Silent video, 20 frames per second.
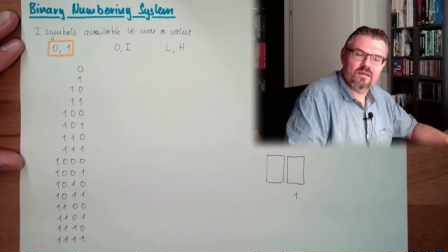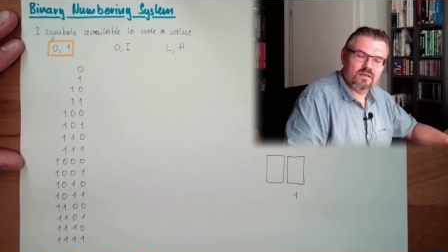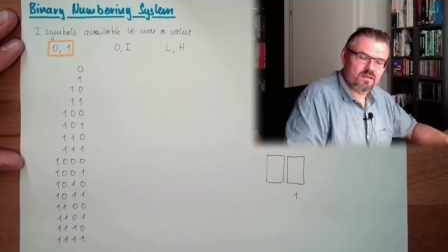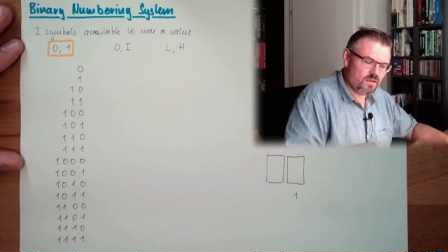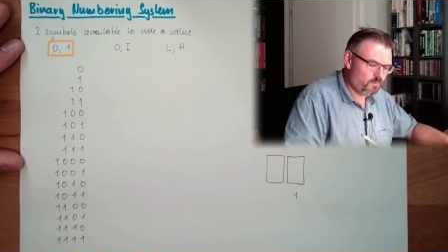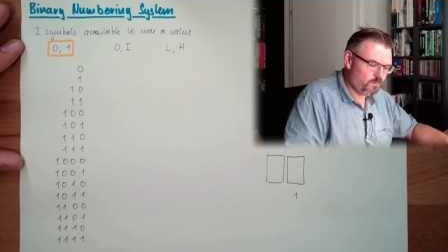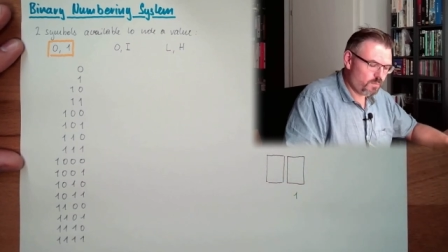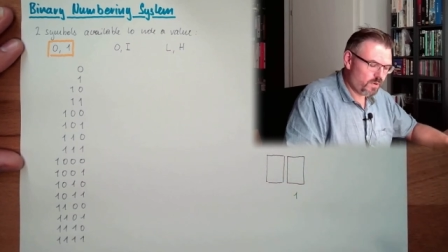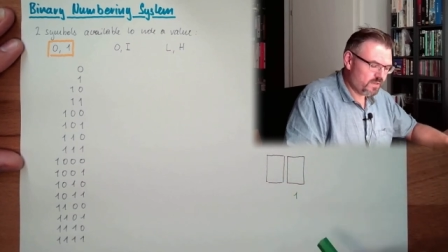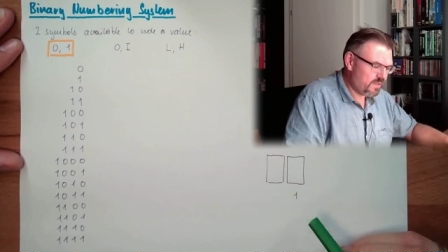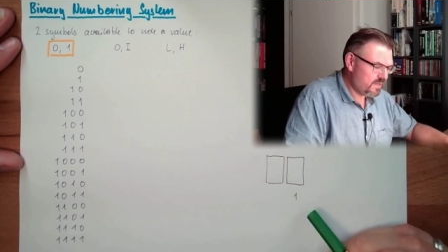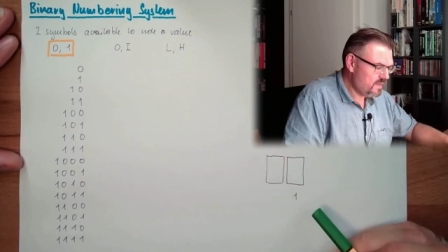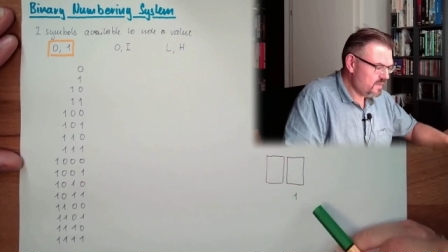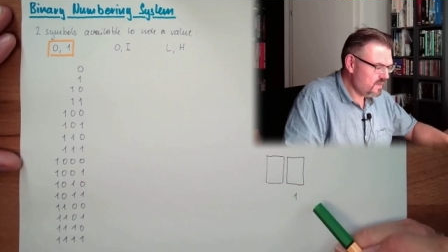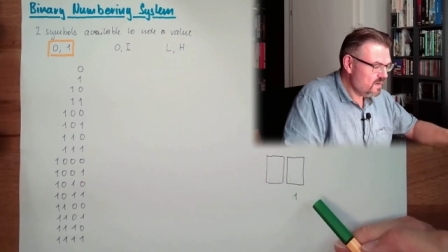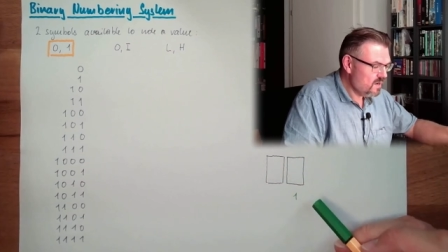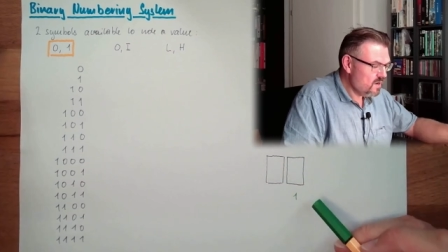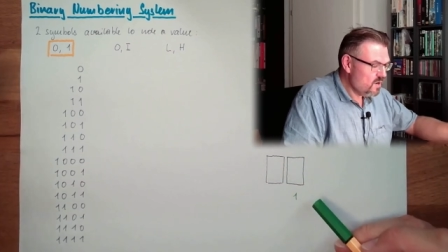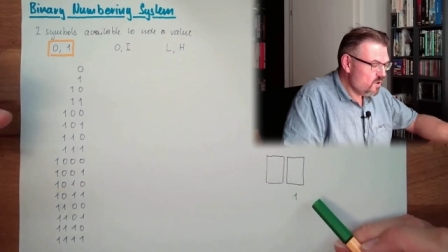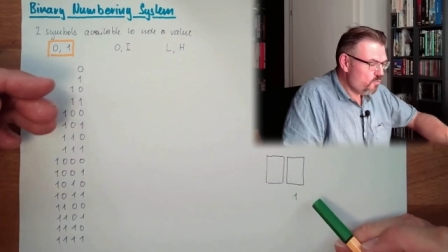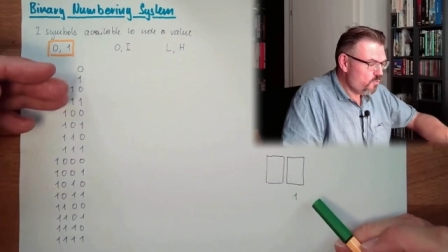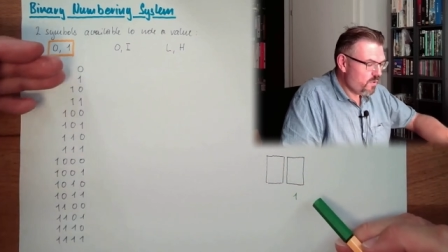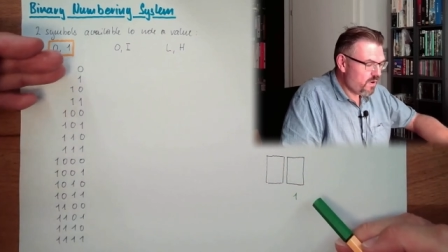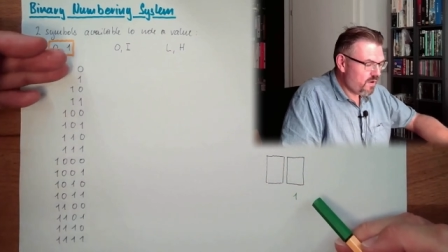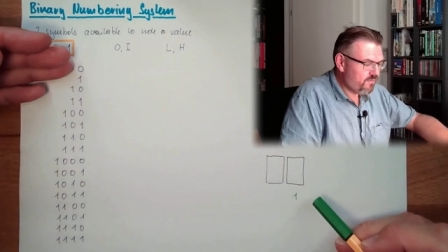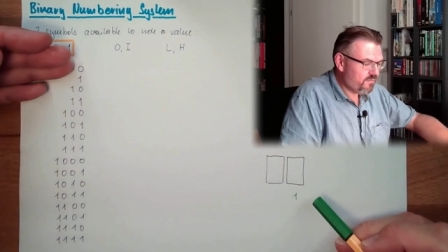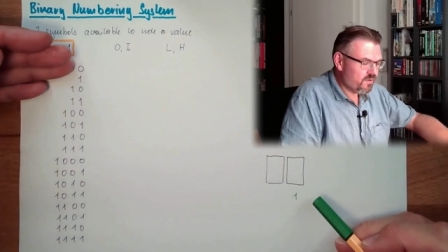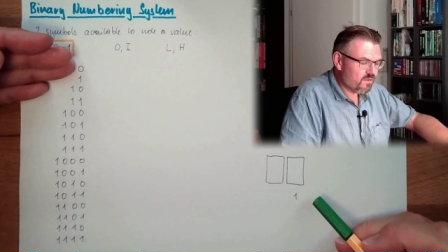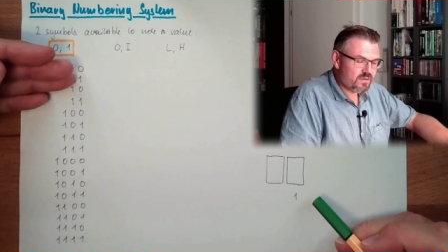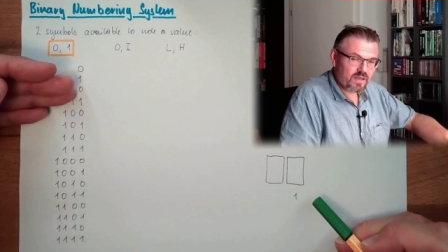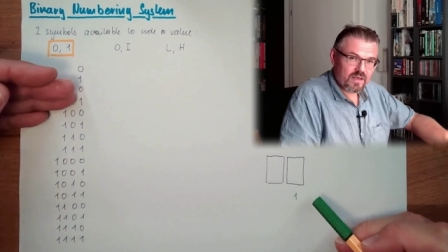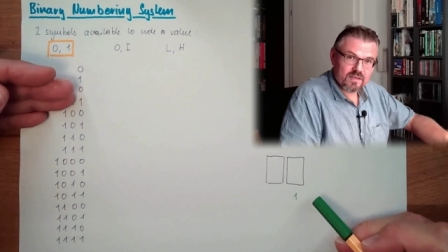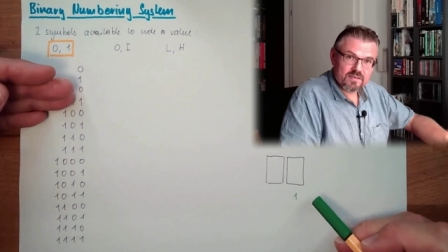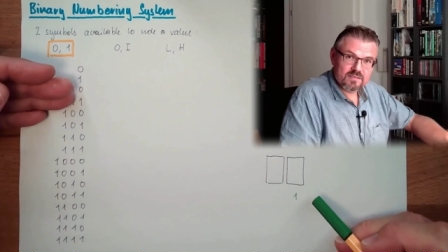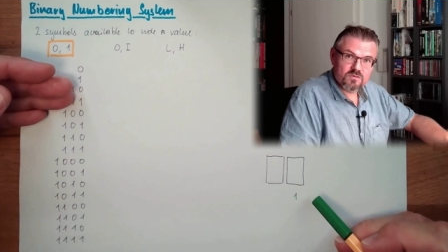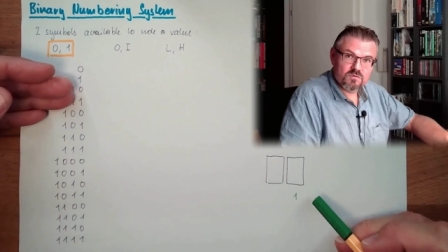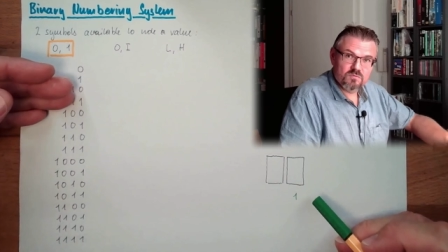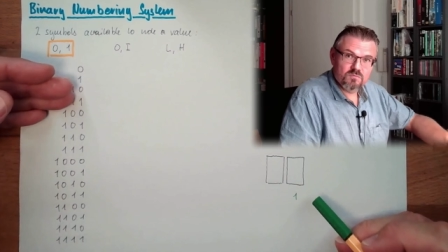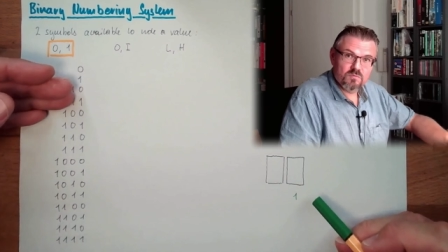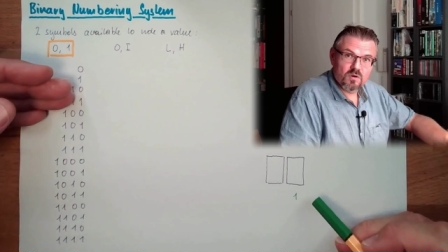Yeah, but here we have not 10
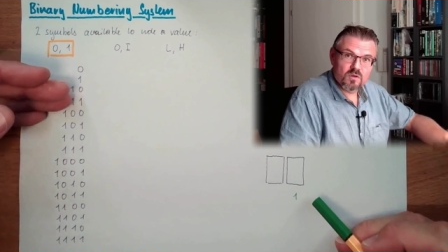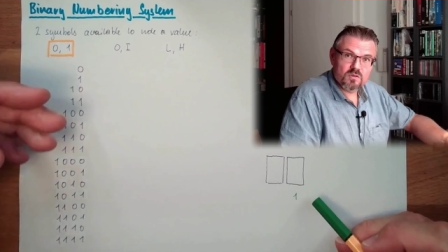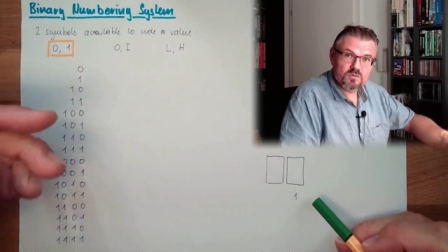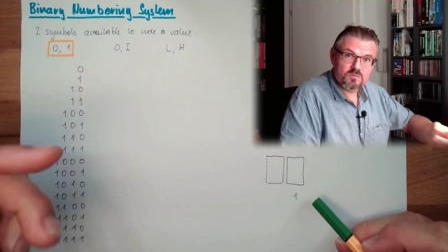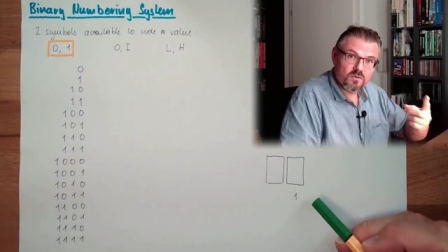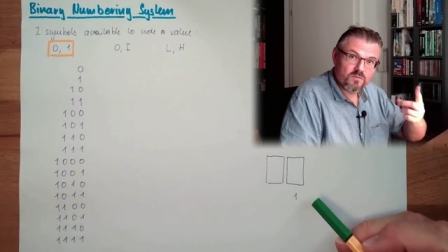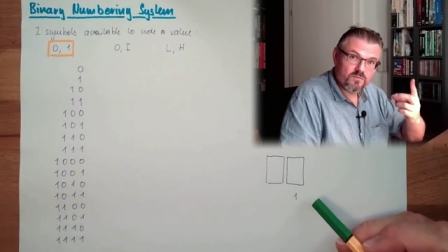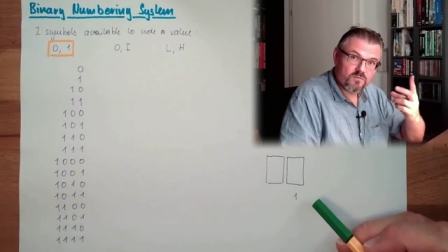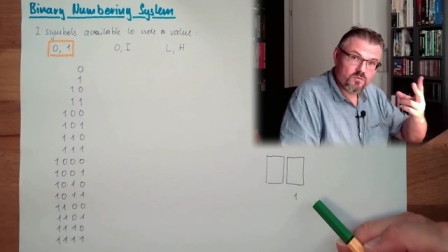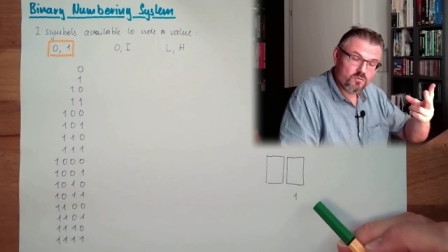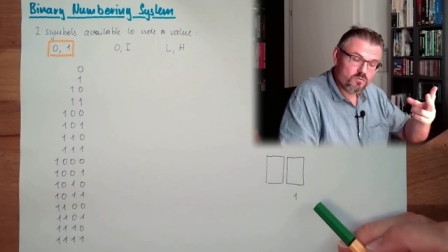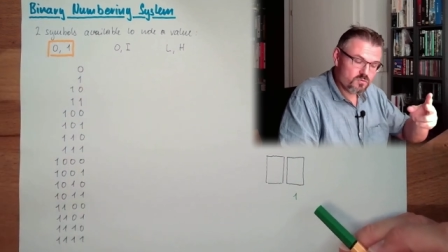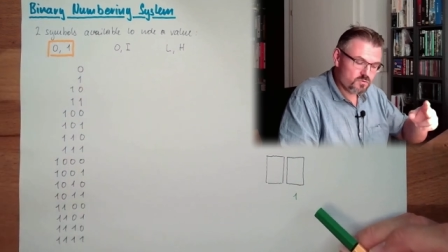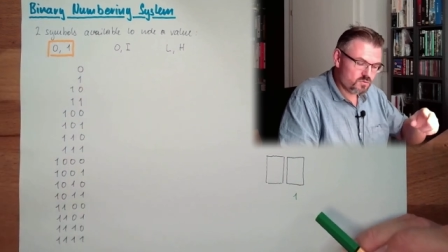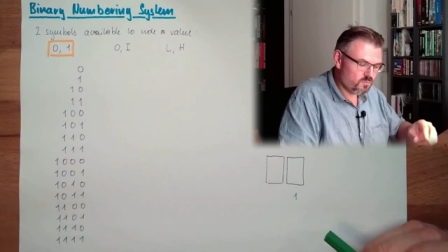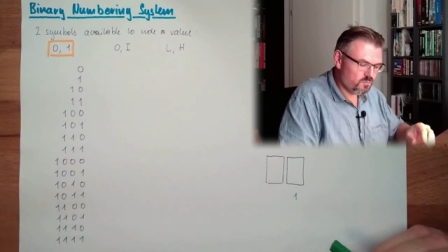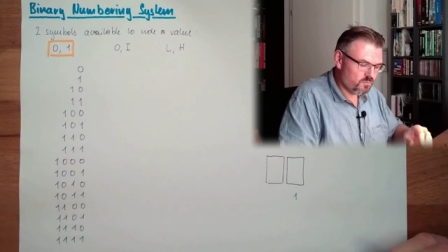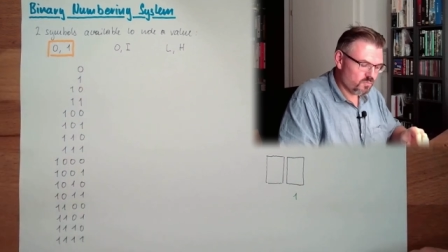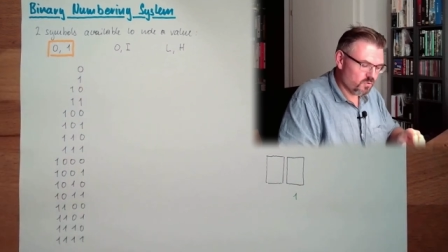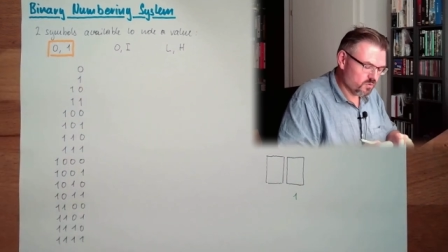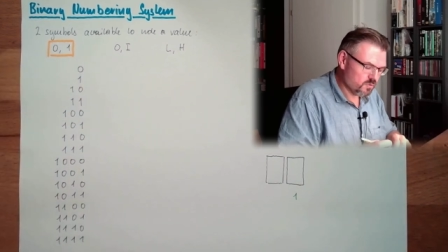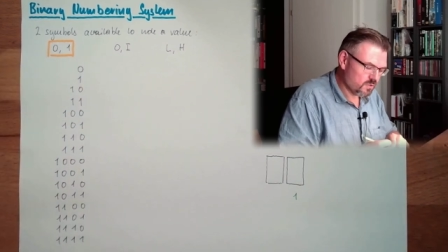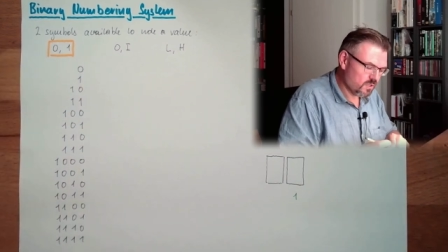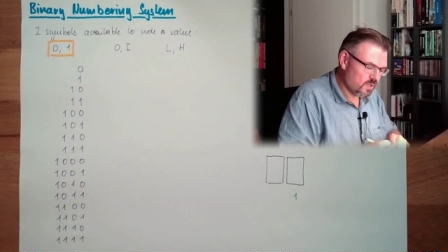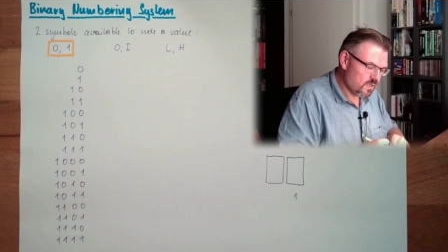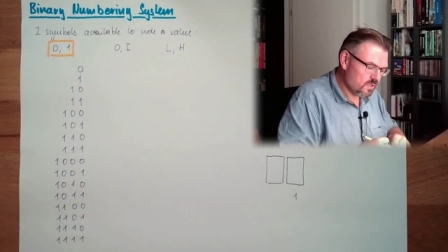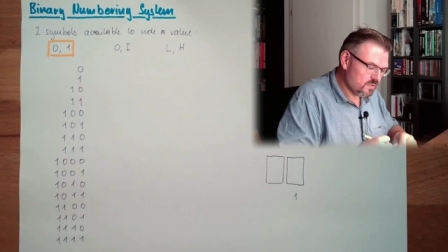symbols, we have two symbols.